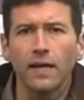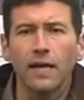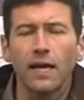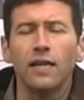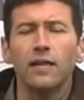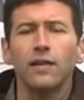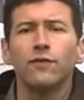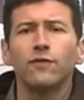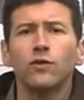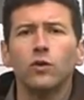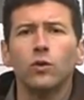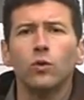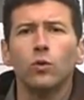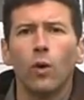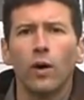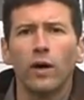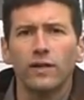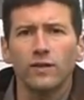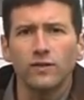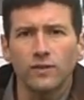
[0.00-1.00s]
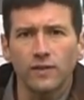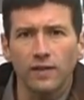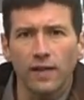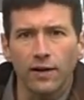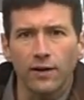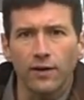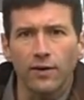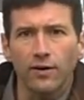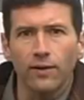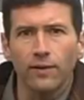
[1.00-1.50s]
and if you want a
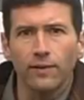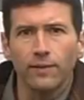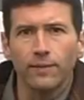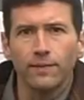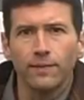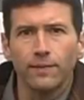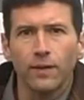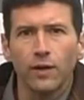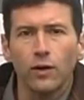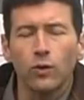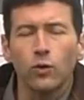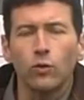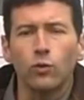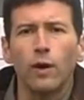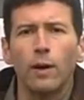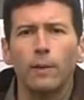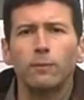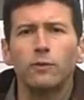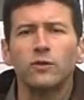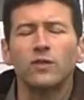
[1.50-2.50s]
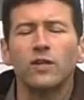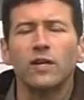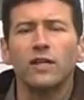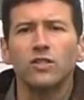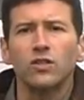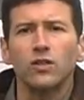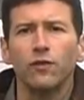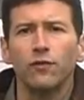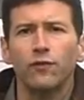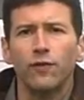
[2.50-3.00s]
senator who
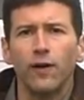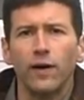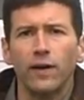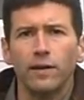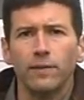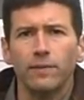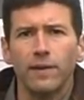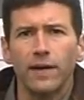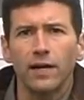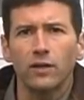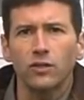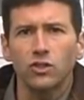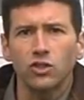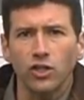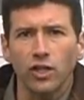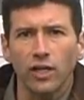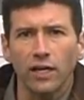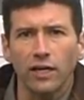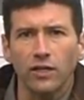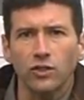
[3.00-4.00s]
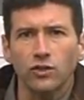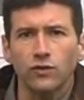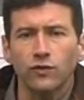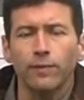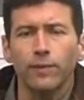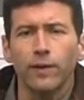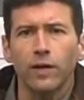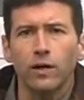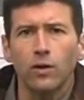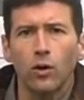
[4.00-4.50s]
represents a fundamental change
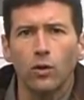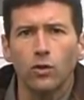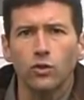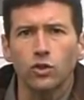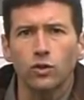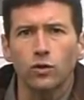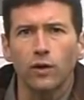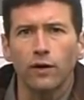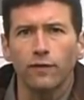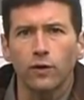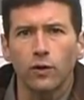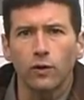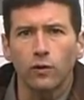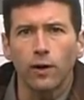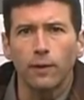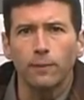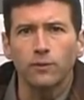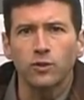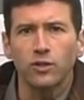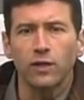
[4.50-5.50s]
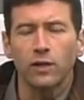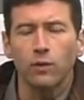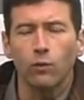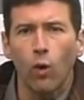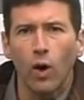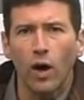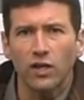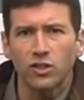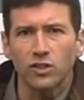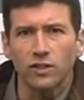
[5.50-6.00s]
from the culture of corruption in
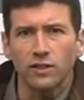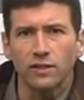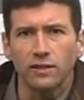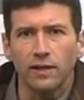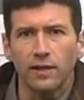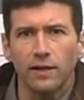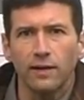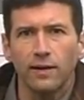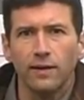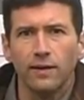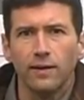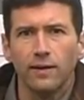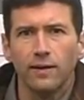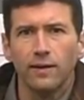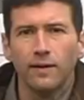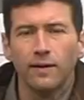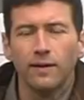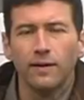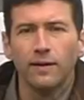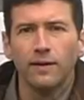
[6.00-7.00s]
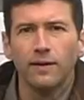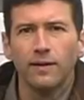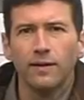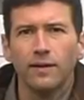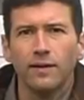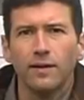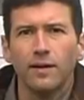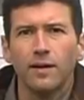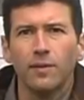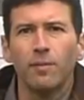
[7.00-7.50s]
Washington,
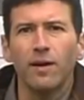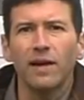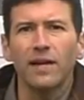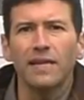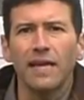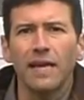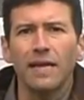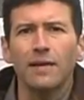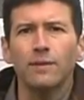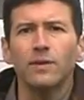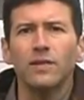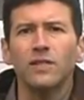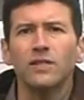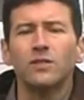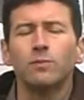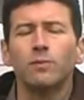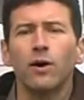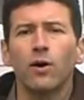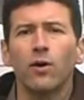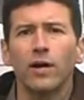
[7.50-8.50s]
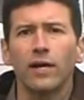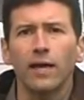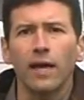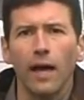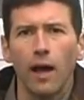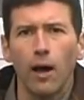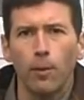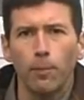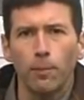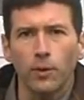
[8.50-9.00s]
my name is Merrick
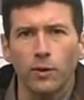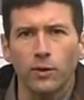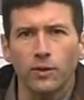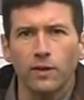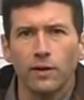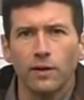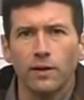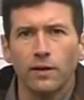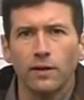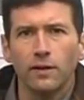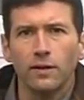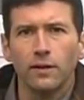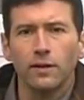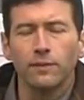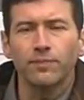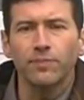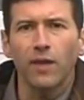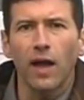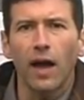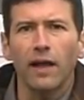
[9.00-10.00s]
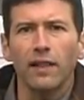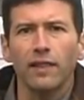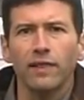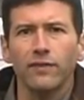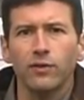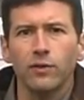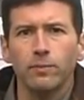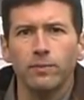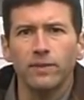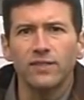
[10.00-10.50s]
Alpert. I
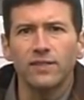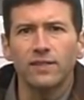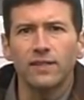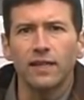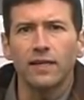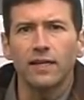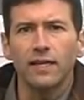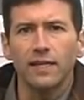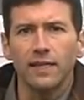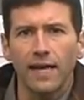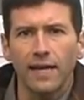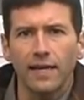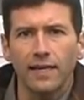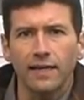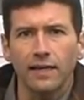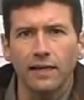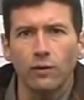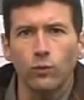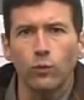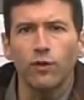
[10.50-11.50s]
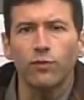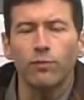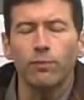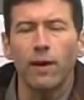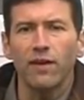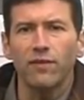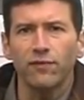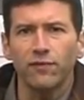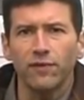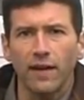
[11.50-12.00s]
live in Mystic, Connecticut with
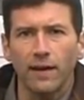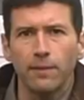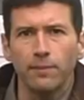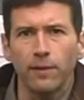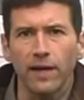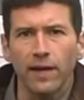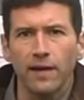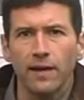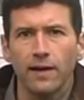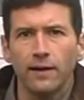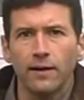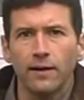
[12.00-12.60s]
my family,